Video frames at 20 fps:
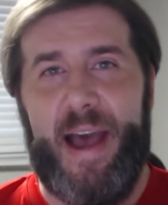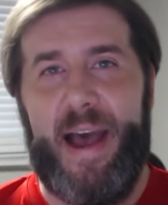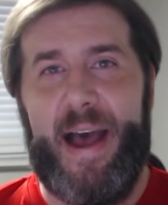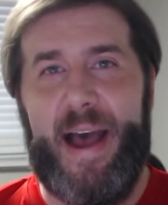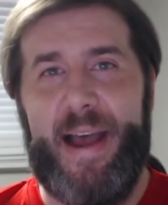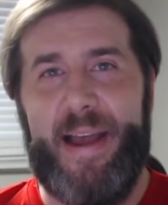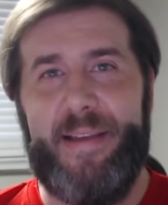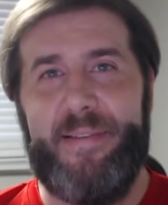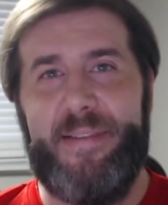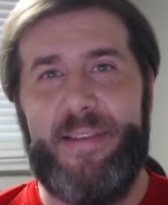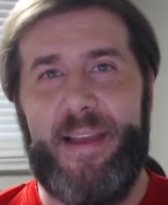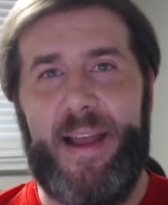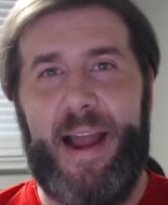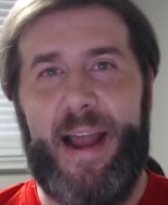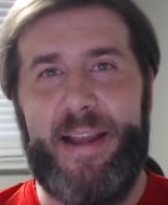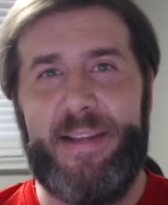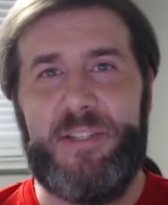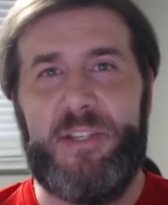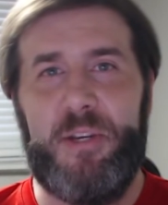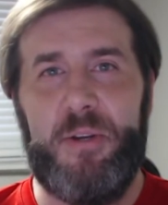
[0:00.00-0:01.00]

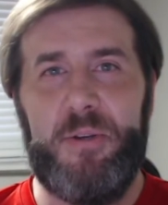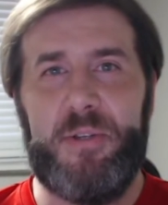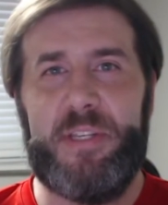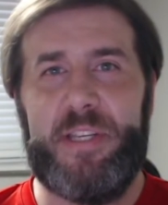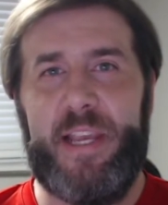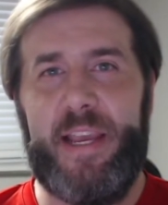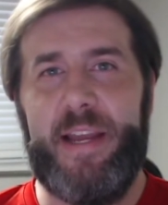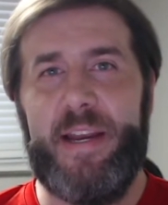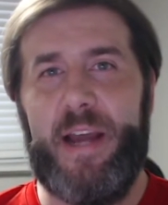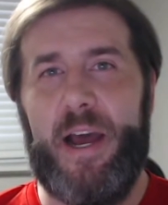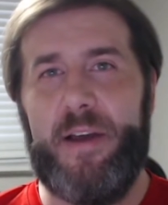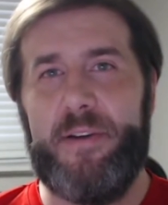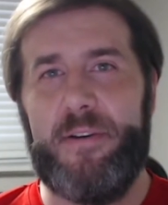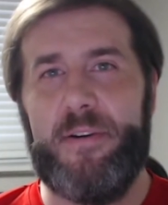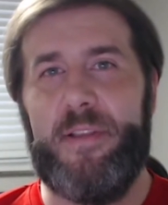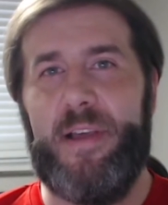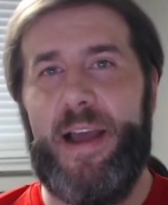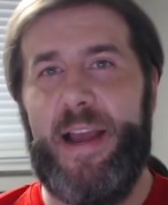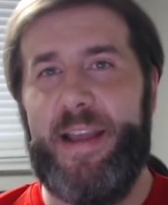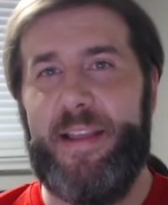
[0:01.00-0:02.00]
I do see an
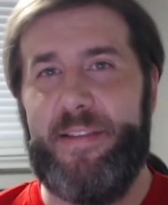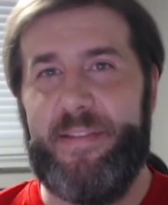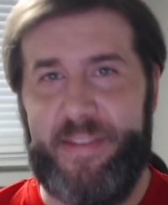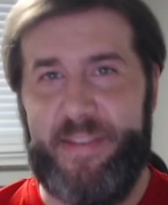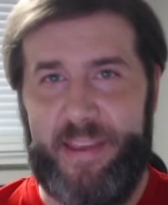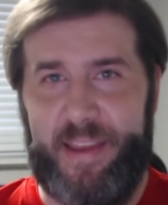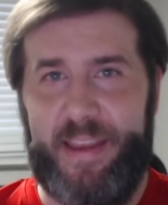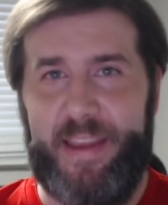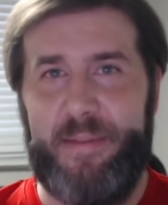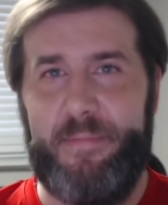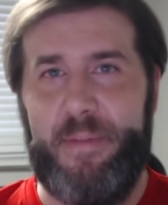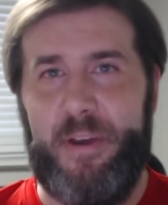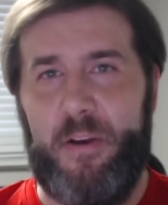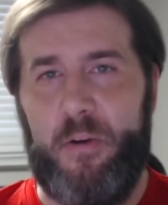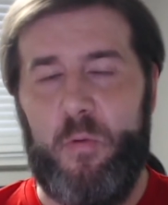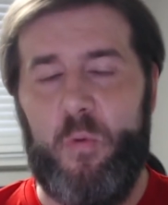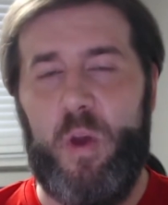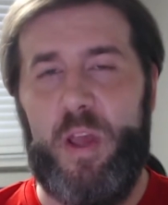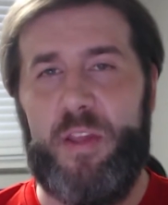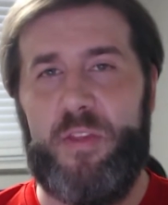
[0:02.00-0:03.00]
underlying theme
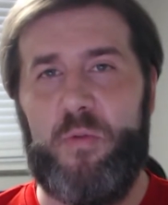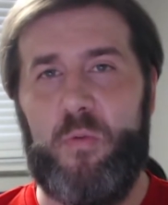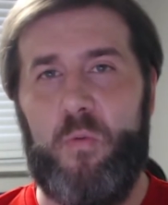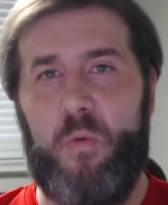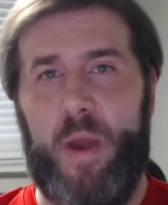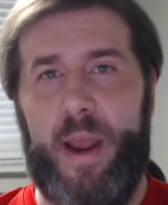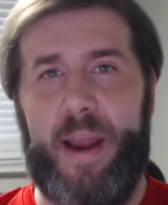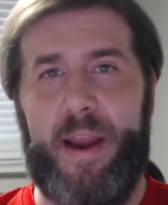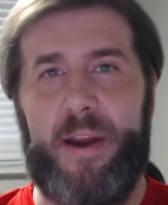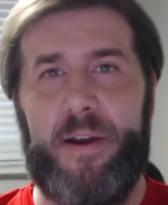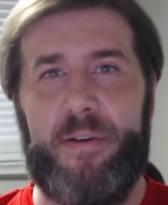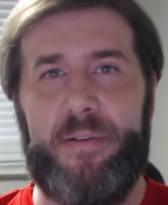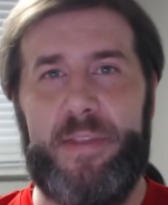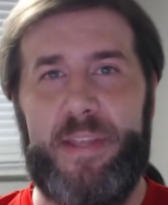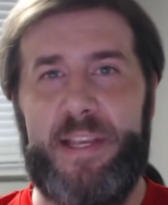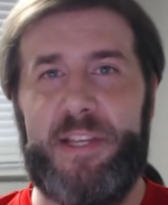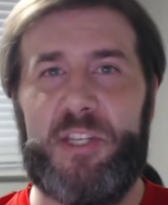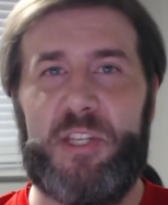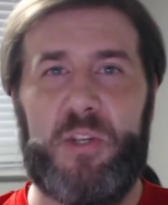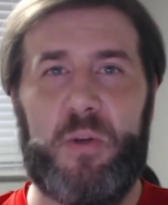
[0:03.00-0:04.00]
with where
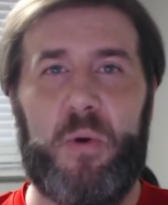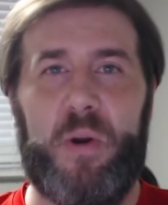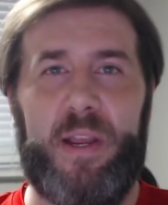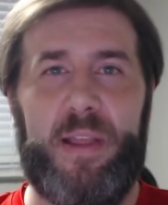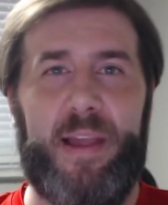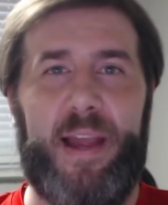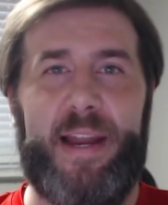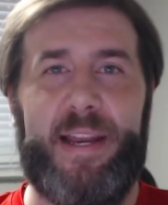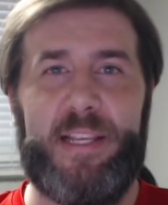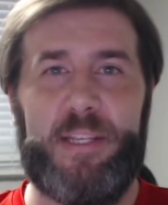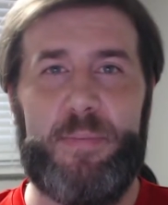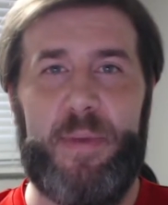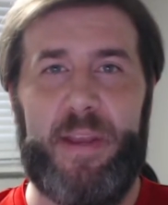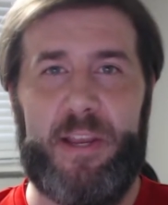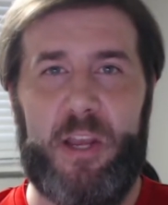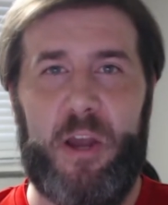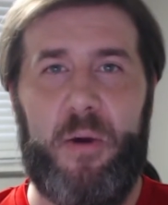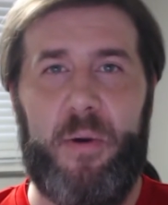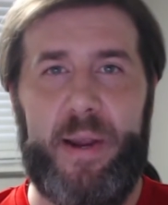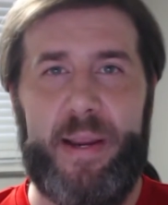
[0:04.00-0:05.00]
this storyline has been
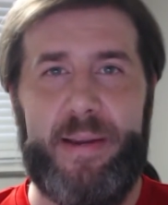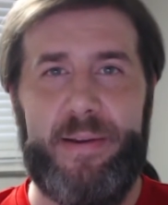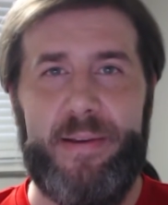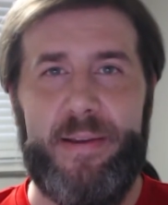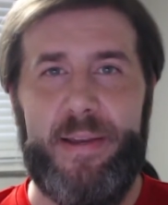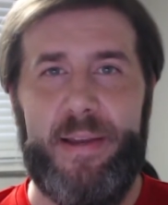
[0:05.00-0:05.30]
going.